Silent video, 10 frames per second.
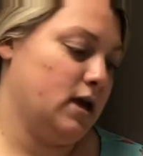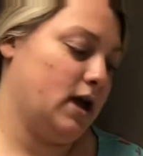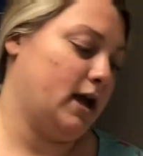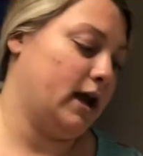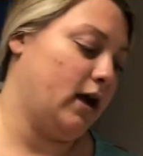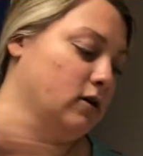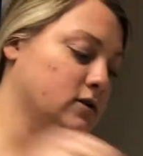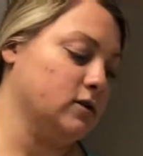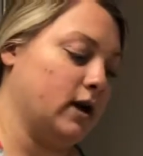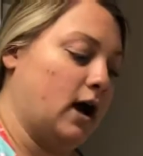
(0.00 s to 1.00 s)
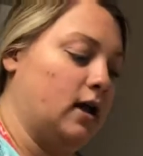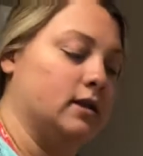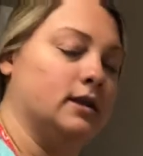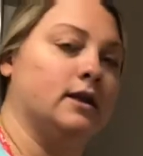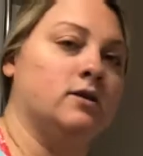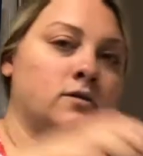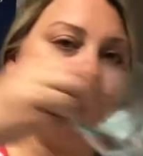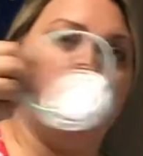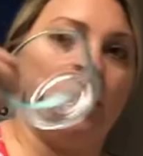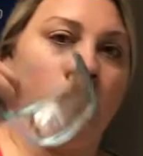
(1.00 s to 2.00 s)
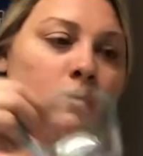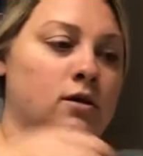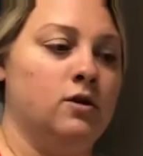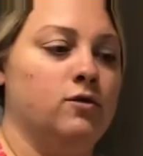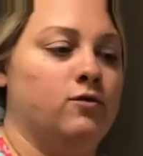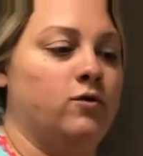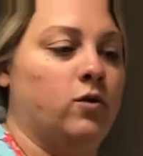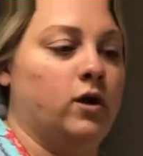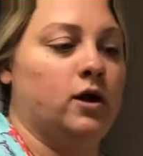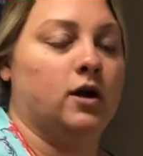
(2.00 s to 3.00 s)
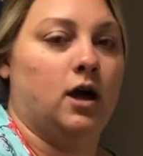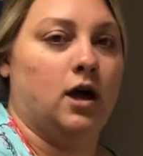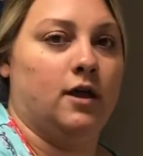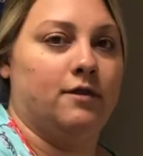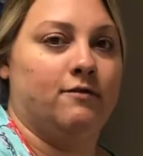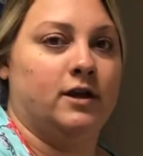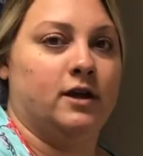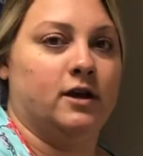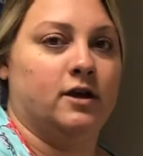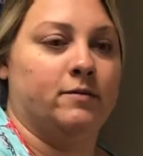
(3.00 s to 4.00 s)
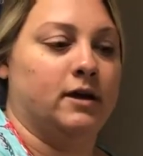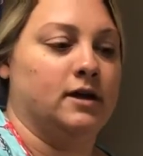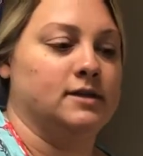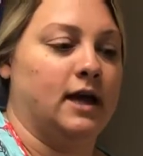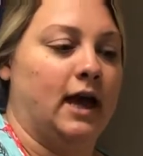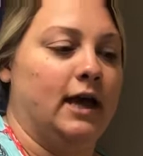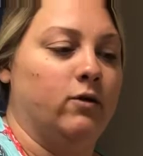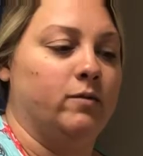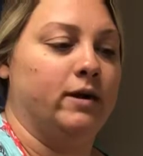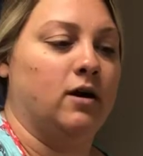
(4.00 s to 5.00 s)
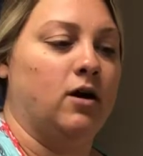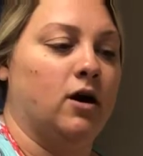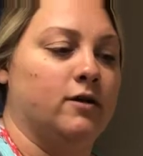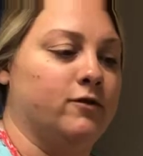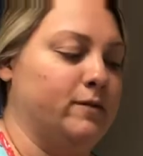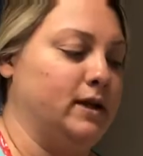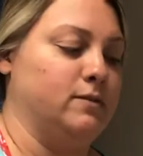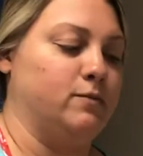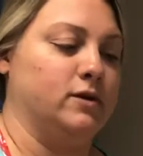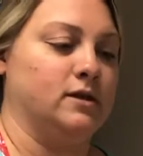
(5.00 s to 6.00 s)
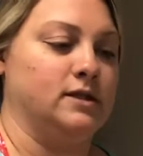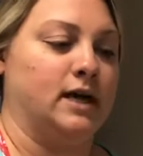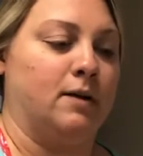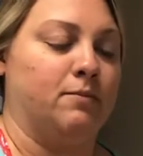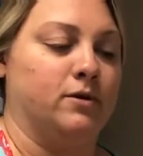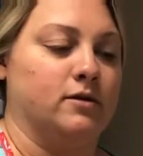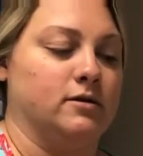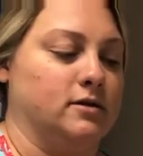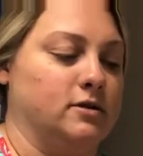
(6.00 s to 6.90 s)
And I also got a little bowl for the vinegar because it will be hard for me to put the